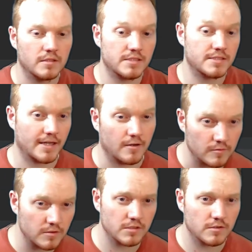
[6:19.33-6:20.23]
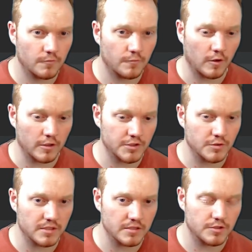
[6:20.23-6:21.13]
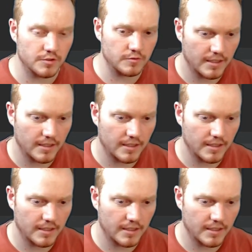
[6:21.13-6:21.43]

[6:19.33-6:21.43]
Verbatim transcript: sounds for R two D two.